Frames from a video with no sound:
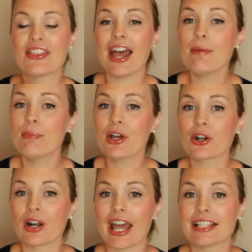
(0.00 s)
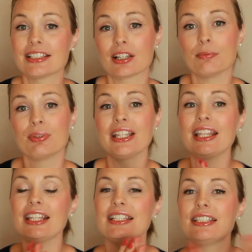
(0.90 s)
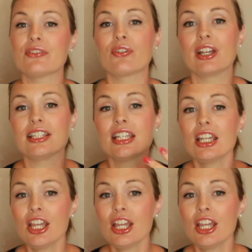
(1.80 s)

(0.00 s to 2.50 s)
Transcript: That butter has a completely different